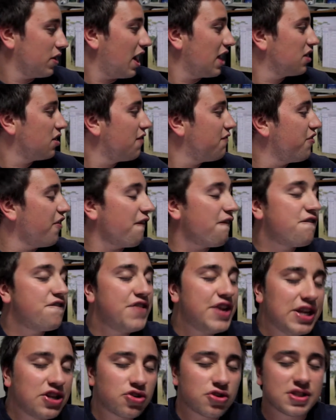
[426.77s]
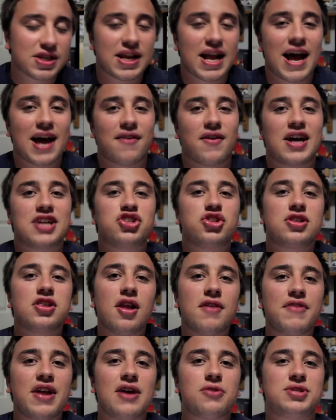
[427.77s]
I loved the features it had. I just
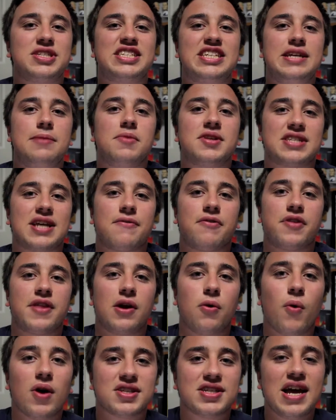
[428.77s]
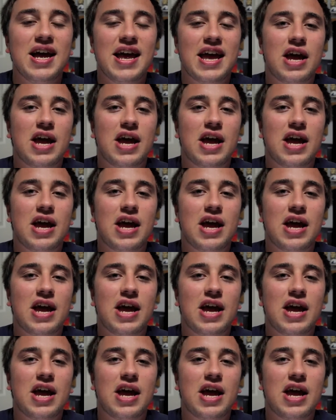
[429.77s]
loved how seamless everything was.